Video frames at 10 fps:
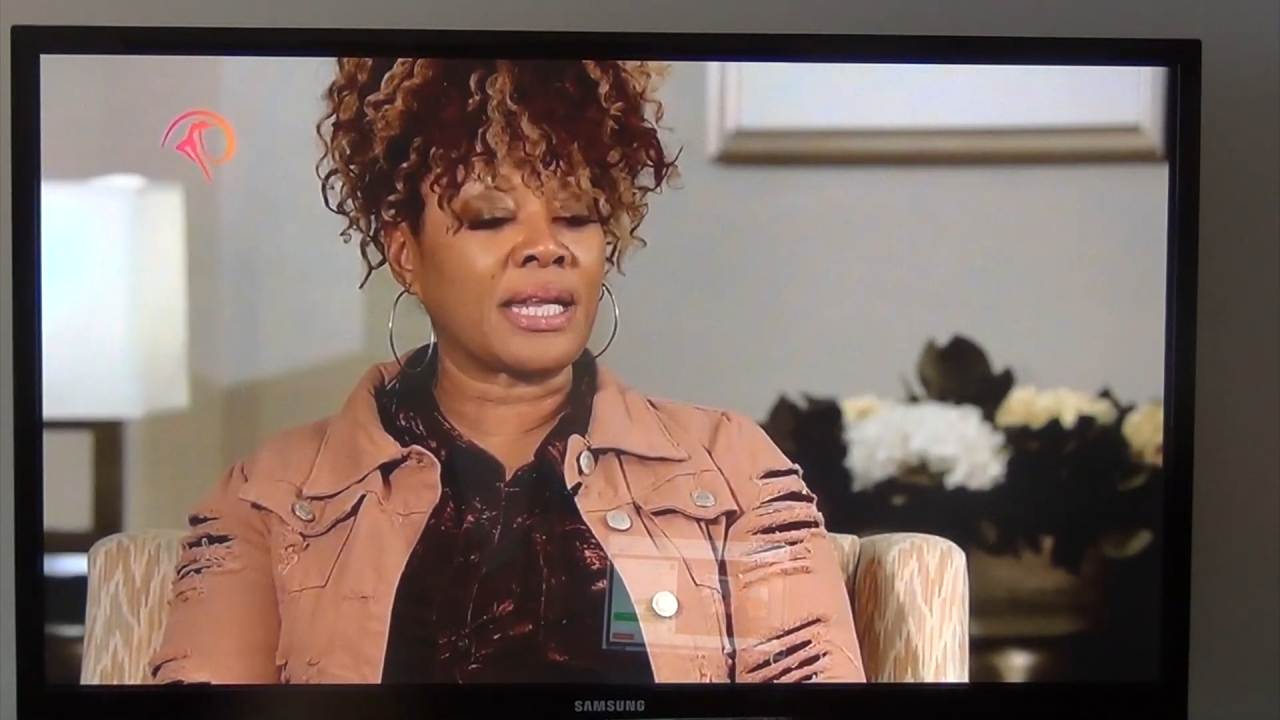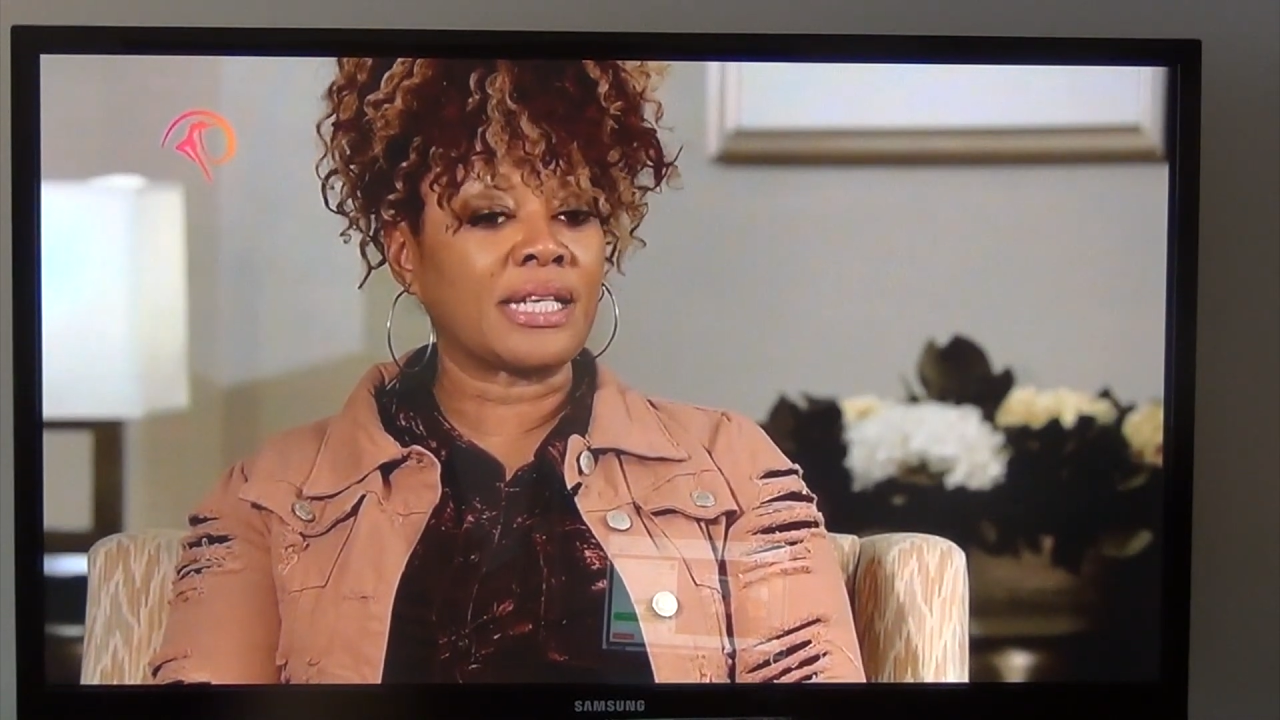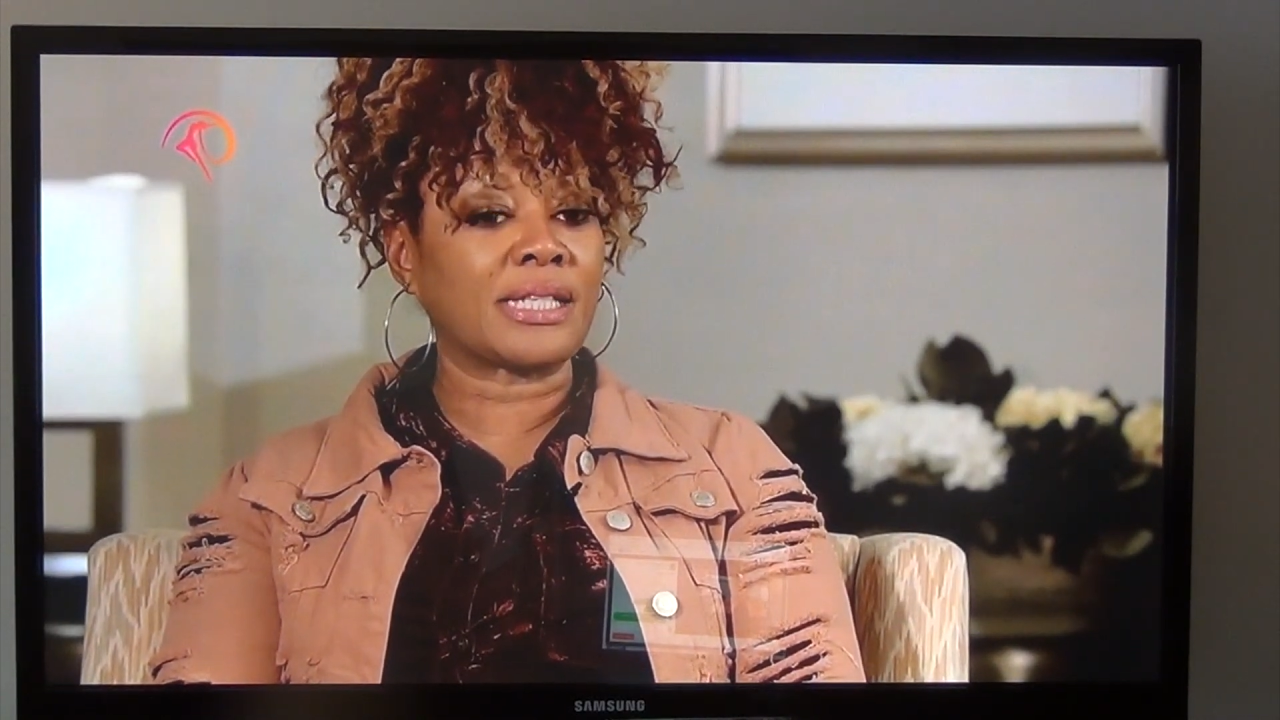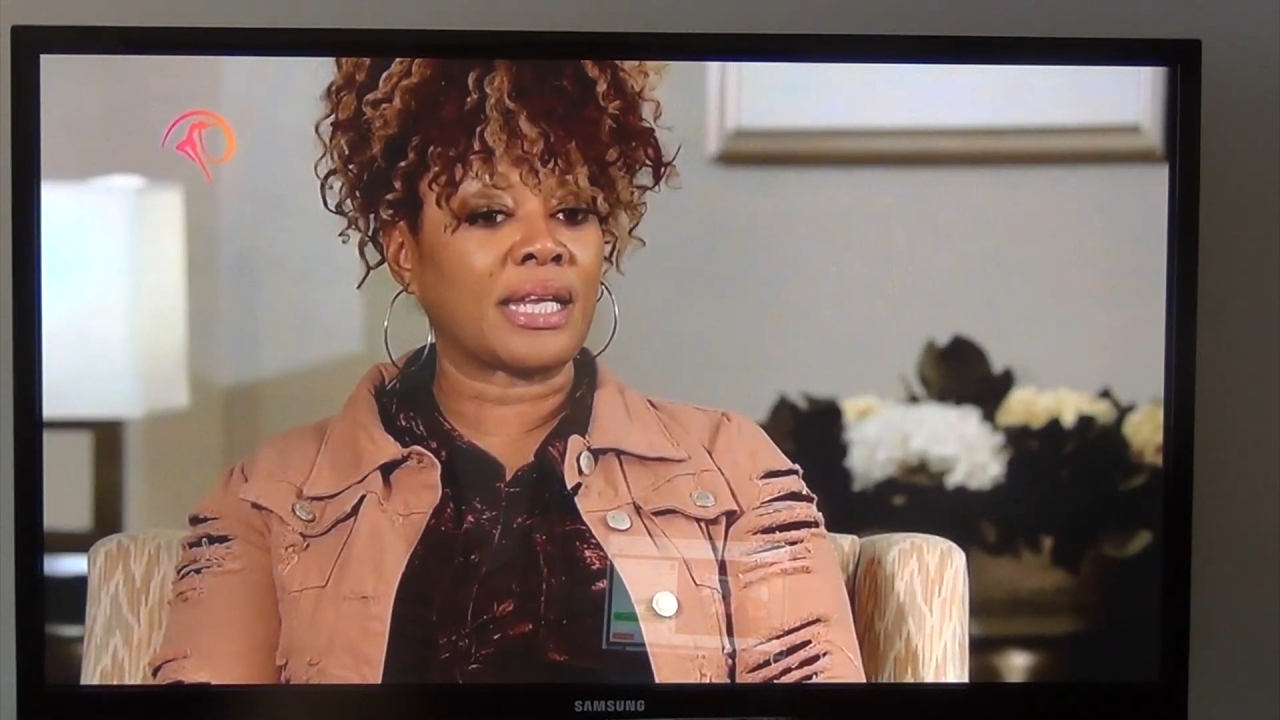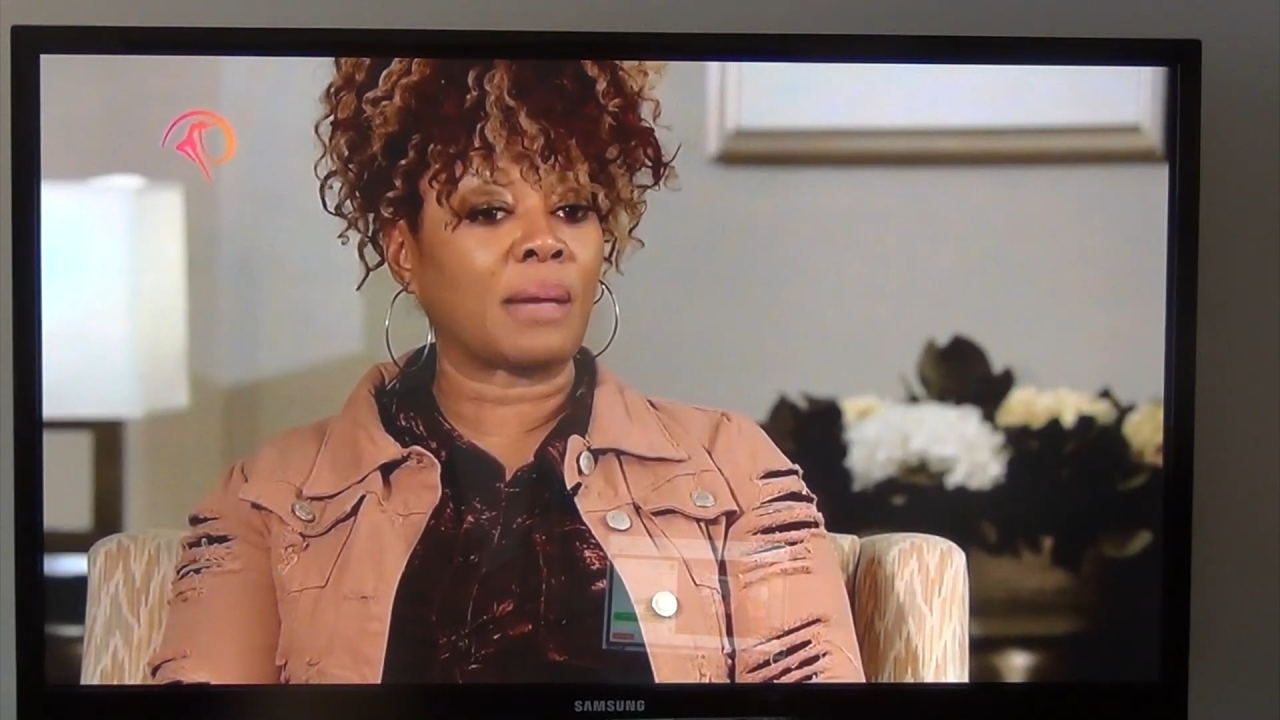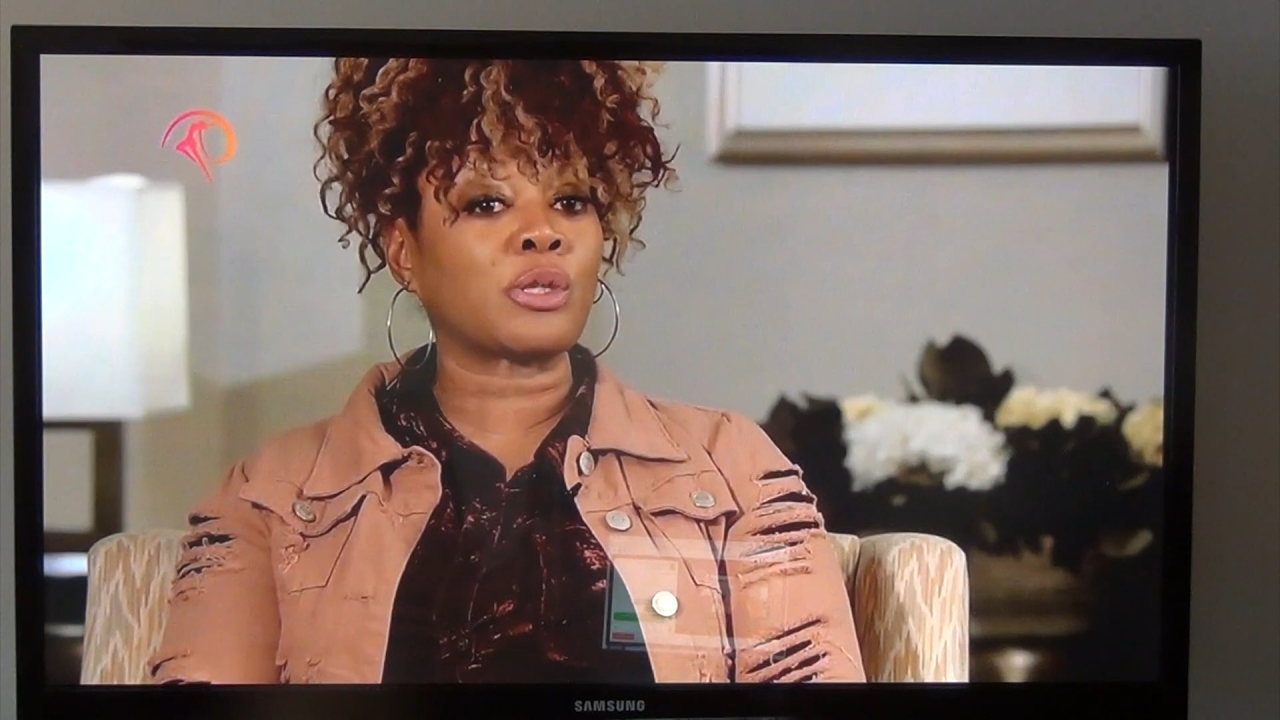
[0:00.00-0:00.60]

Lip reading: and they said,